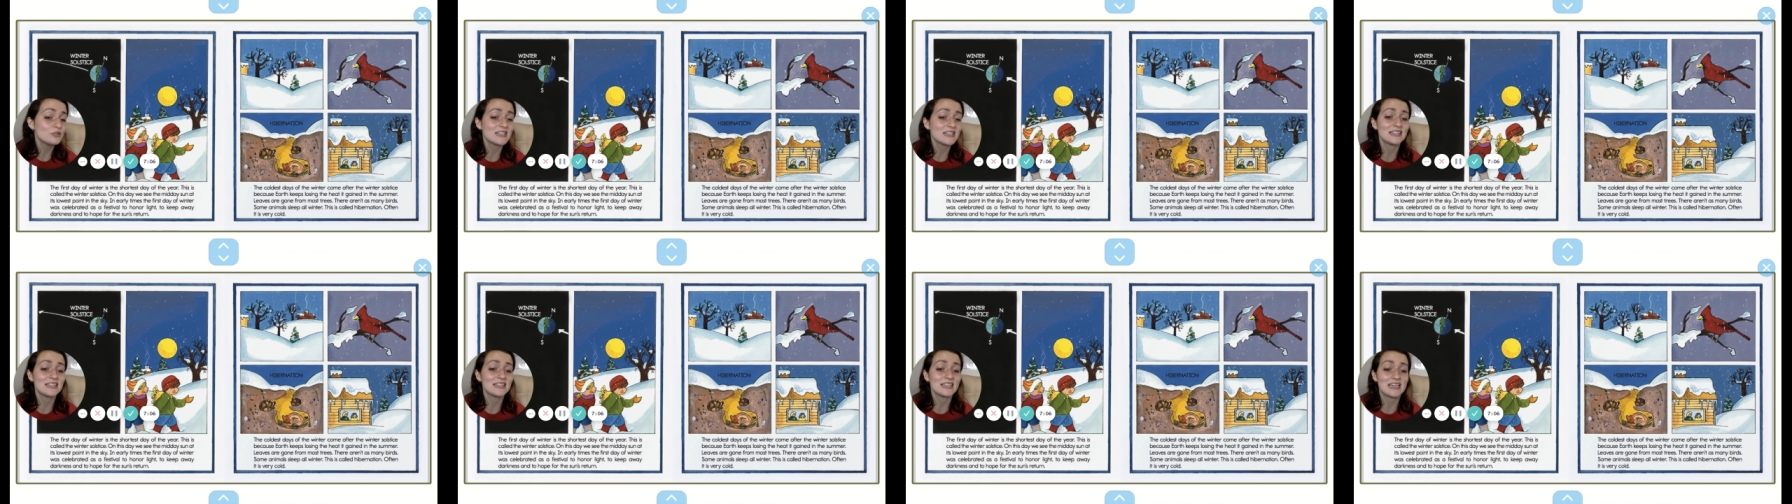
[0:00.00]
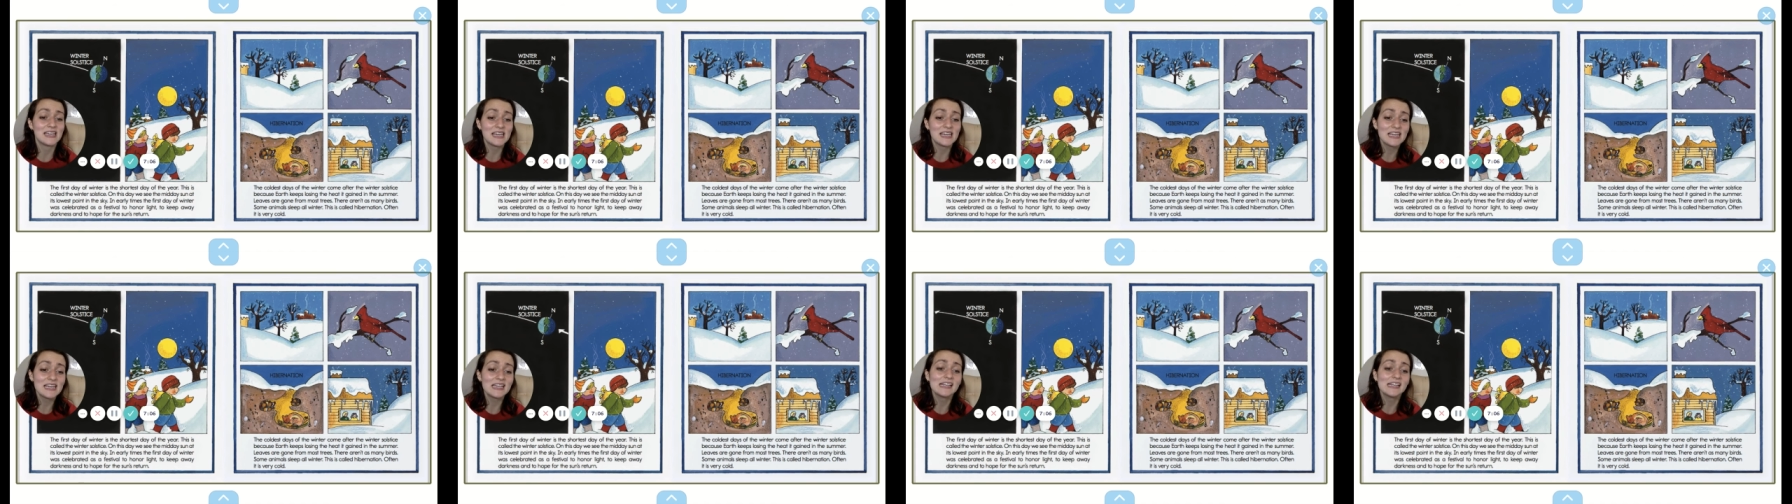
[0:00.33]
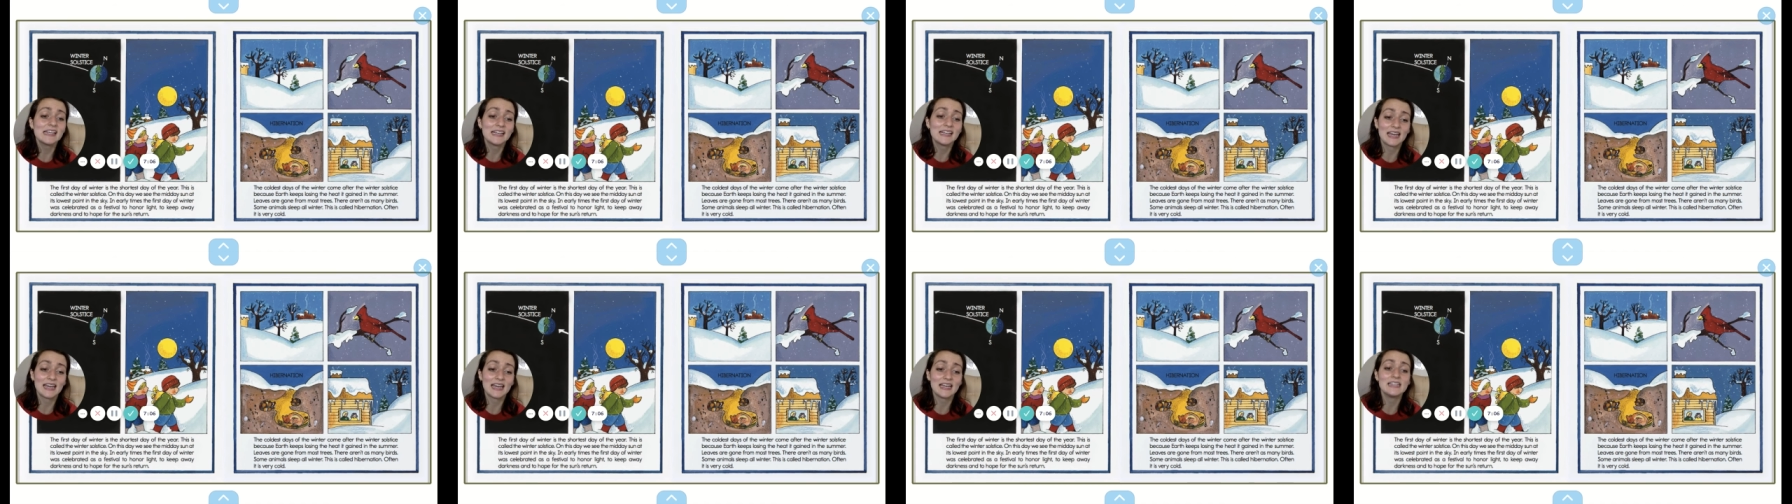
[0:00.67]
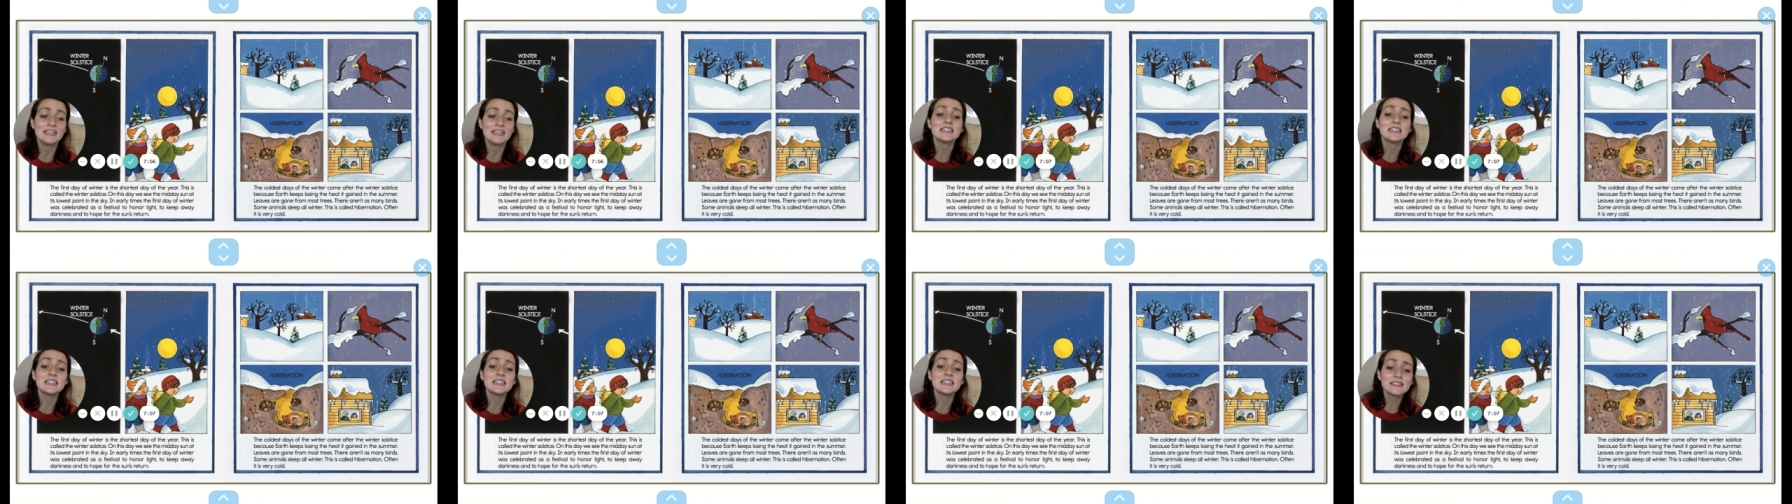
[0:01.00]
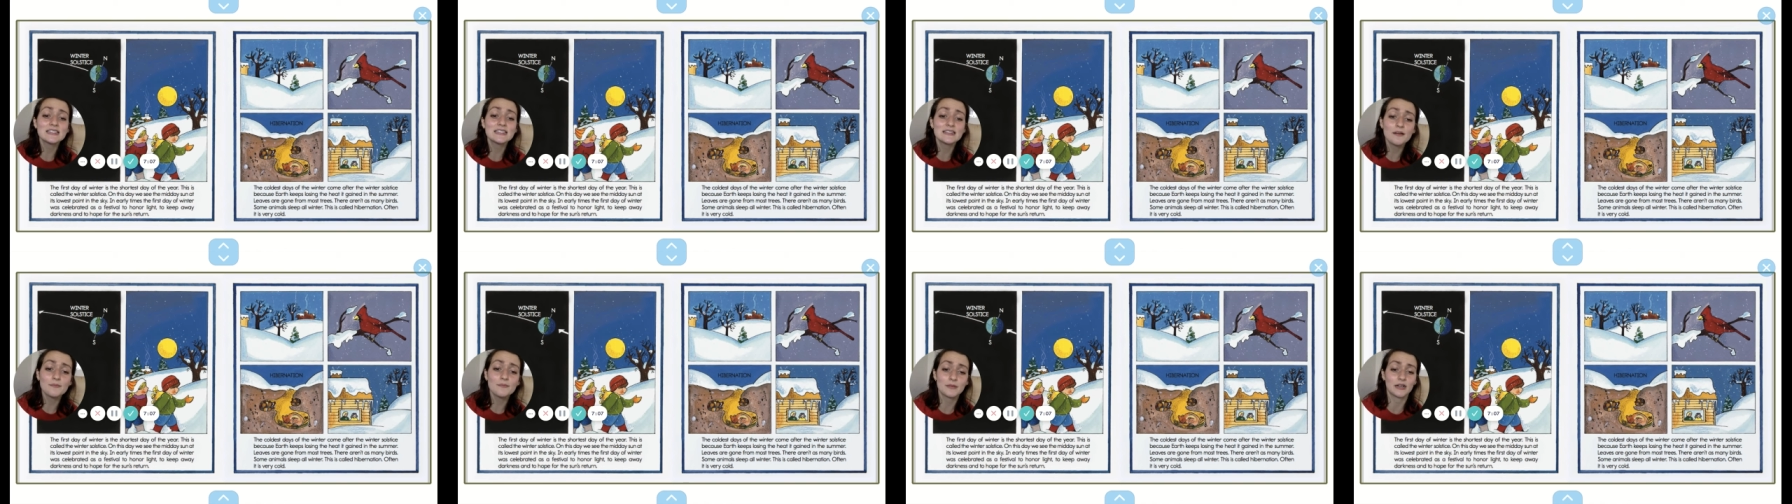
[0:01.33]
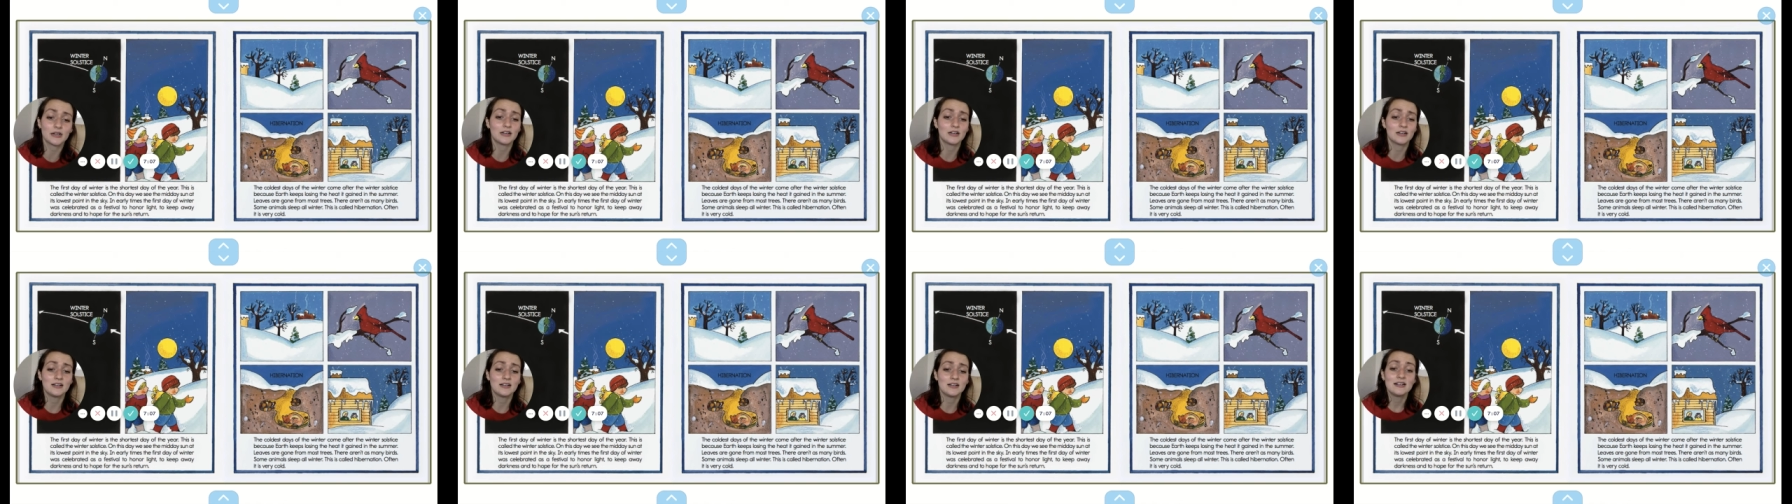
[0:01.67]
losing the heat it gained in the
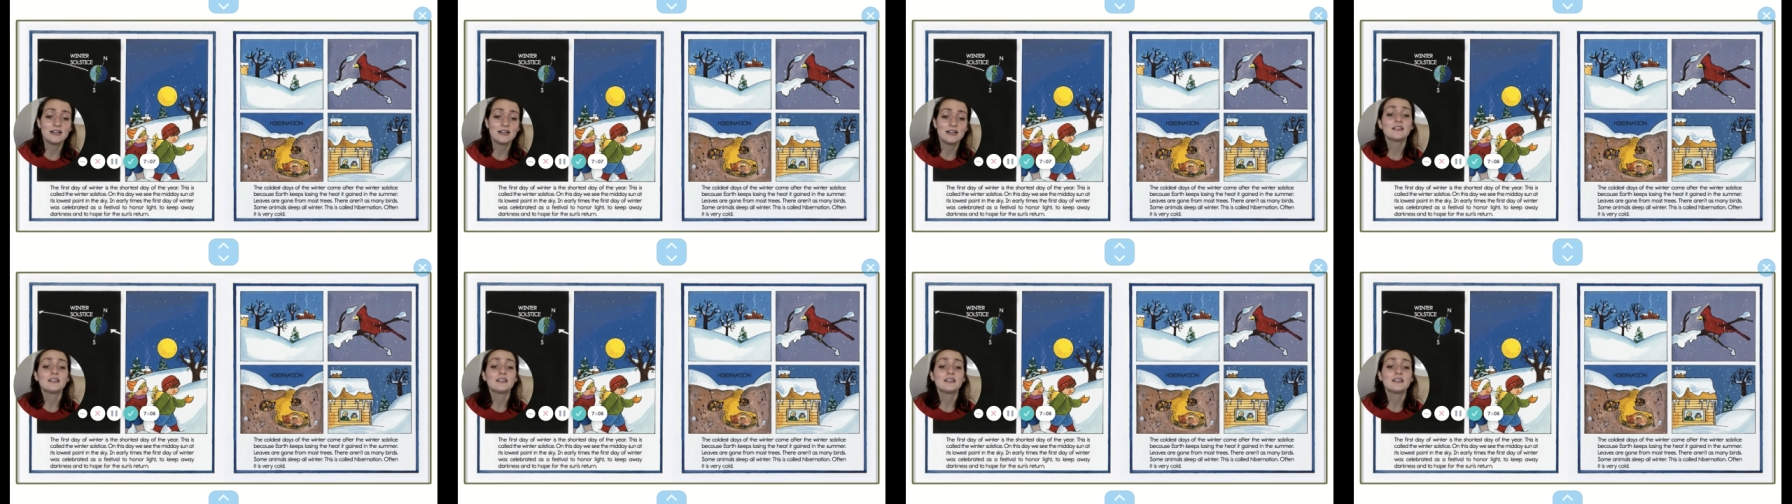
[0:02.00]
summer.